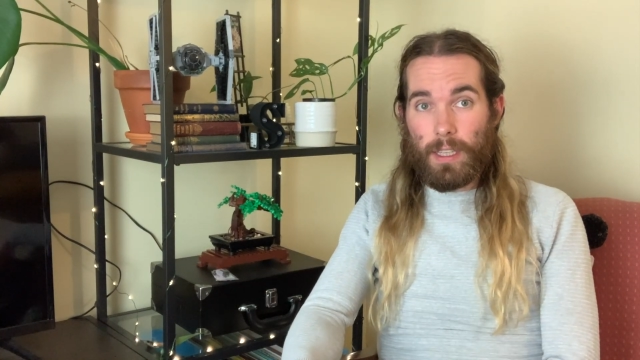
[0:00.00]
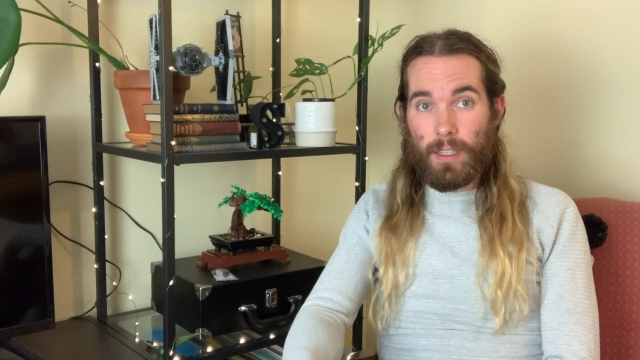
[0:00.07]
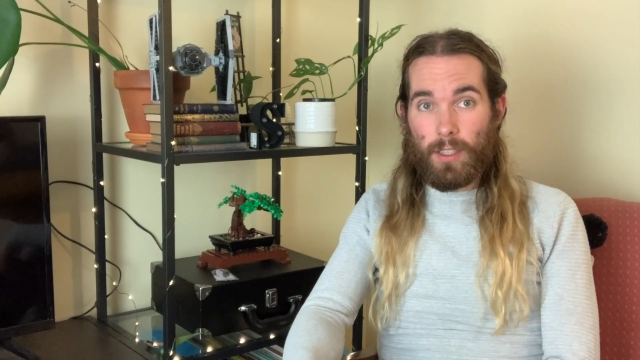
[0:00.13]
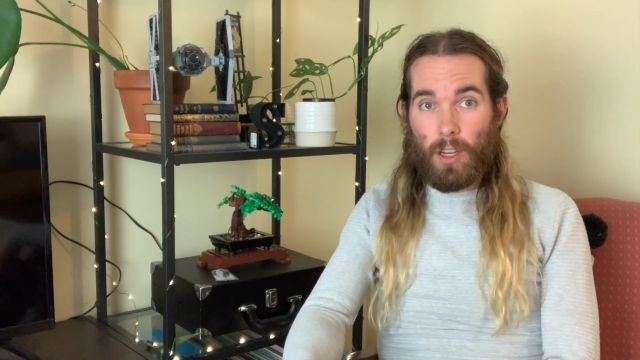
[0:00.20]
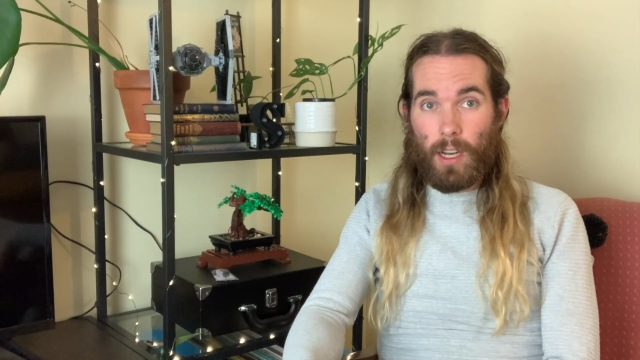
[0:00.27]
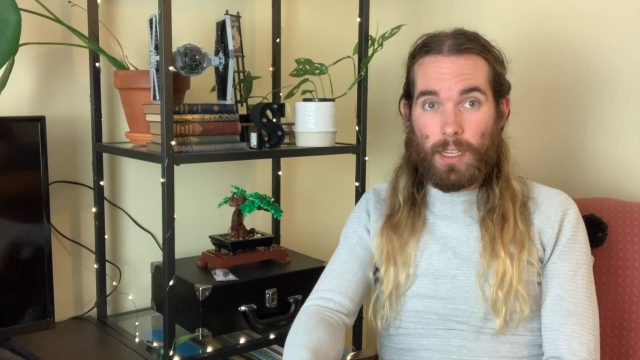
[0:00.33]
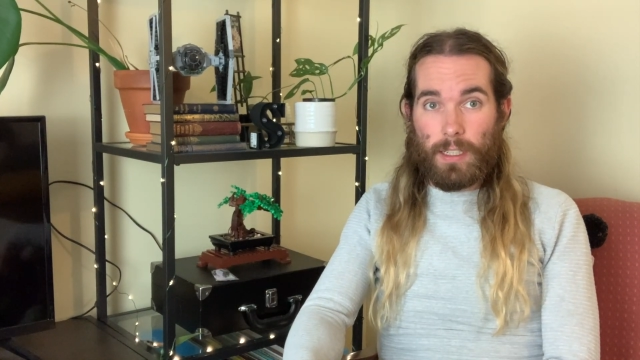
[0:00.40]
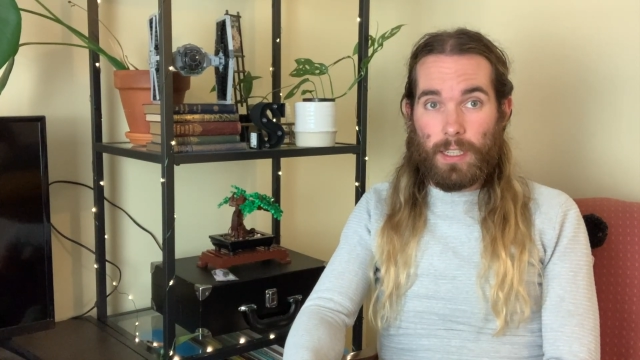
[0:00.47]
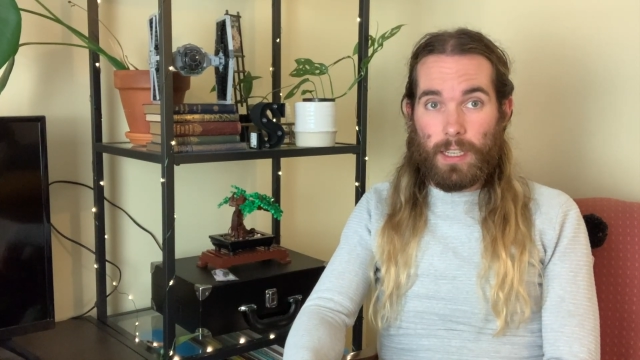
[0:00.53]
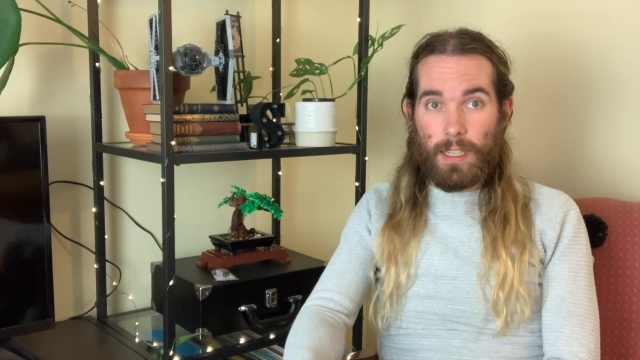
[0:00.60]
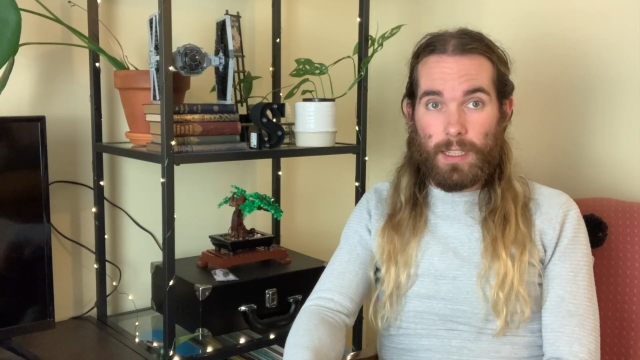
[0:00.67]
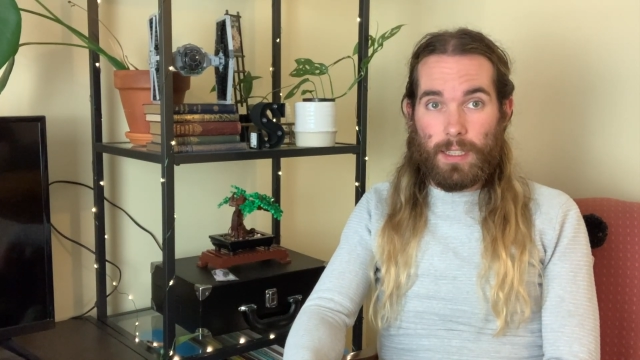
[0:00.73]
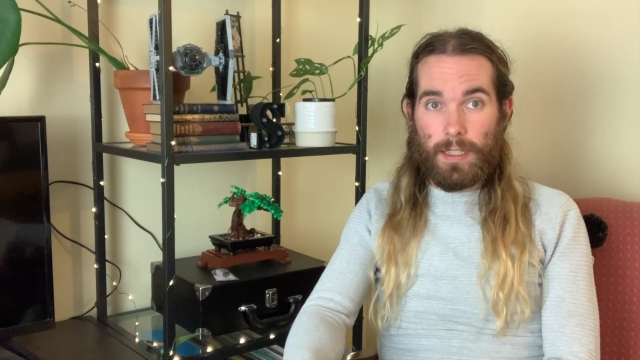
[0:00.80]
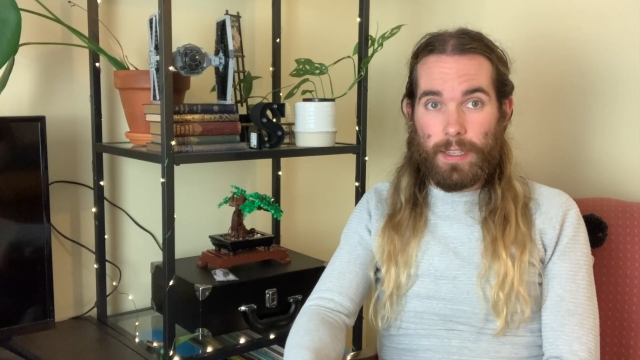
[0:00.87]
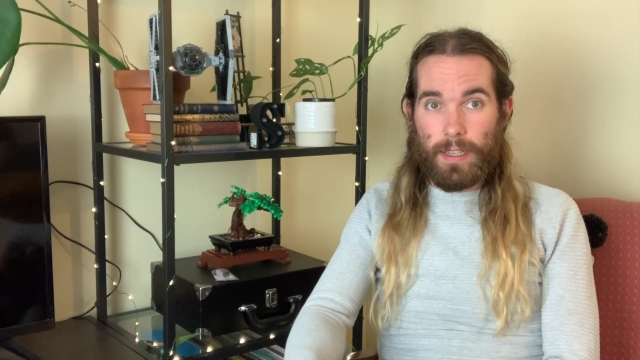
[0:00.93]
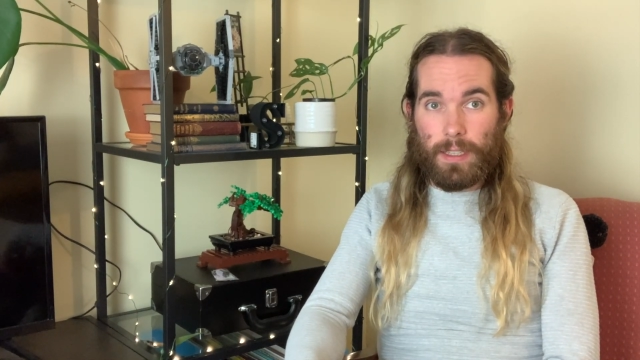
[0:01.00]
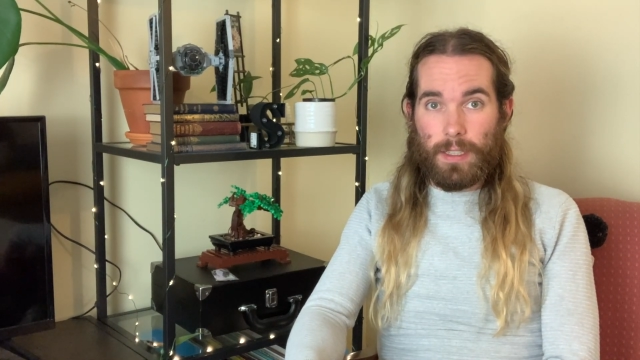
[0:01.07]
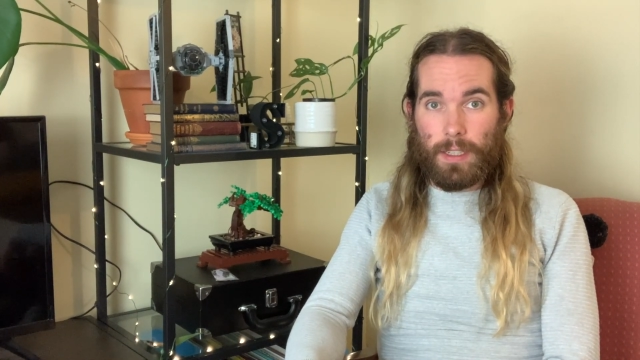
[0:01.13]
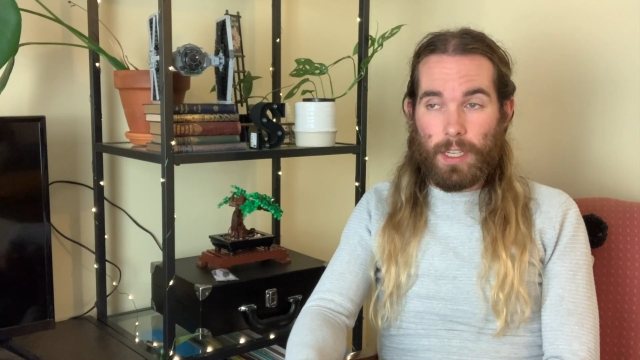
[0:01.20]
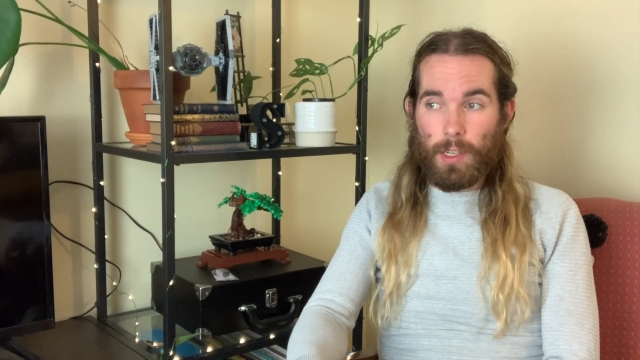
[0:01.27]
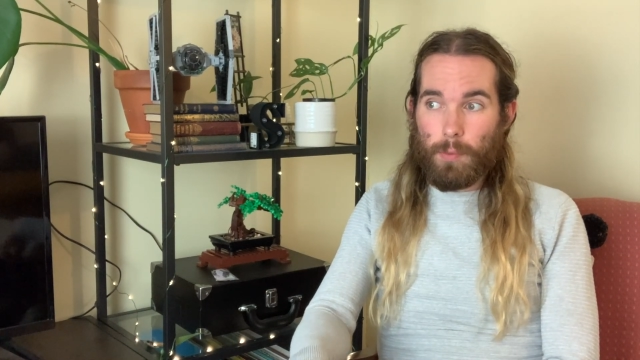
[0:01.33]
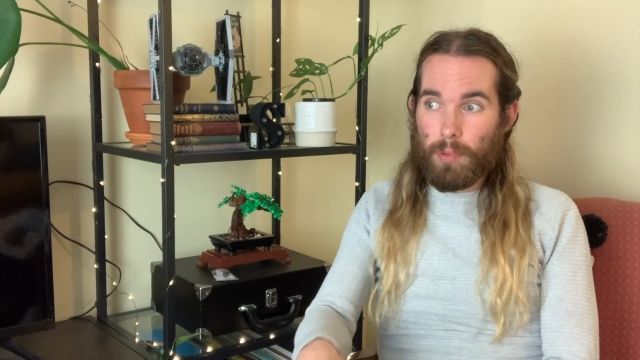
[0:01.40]
in
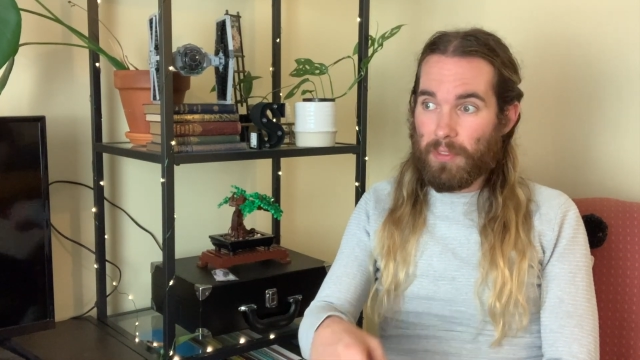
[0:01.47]
1916